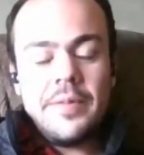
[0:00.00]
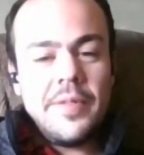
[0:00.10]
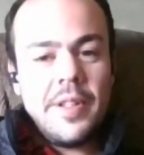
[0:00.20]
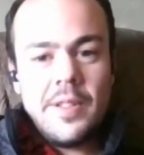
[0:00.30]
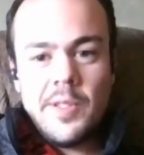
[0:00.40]

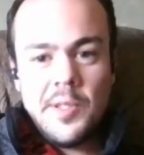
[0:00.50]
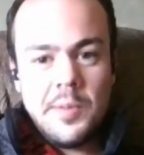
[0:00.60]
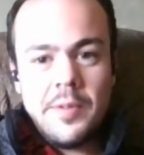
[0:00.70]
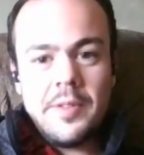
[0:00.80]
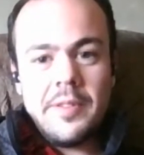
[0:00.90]
very
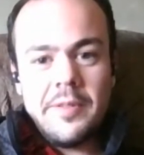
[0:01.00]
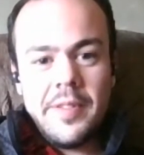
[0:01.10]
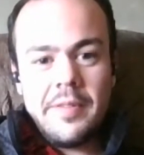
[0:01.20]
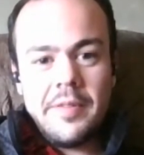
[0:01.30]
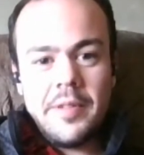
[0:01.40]
supportive,
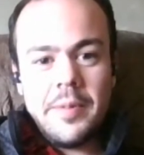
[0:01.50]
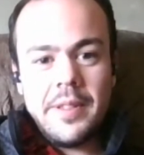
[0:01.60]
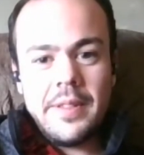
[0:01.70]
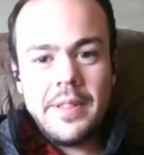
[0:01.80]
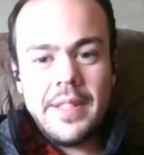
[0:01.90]

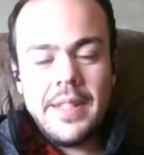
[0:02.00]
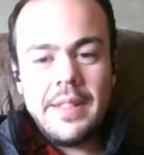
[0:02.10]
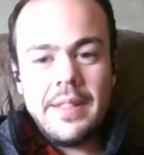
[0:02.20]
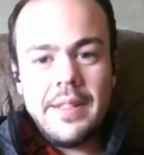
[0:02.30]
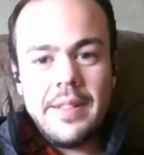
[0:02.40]
everyone.
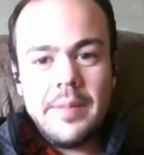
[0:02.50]
And,